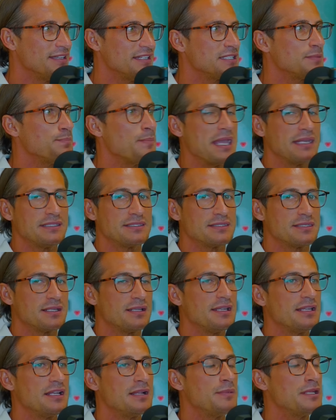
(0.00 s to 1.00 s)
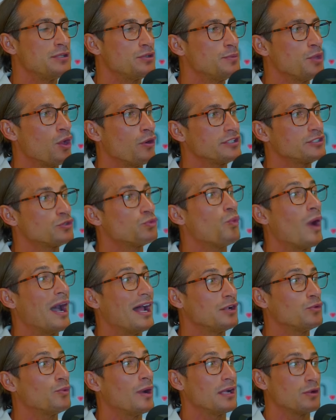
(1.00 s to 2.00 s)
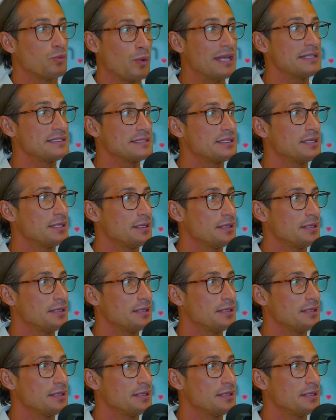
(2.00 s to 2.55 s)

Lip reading: This makes it a little bit, to be honest, wild, wild west.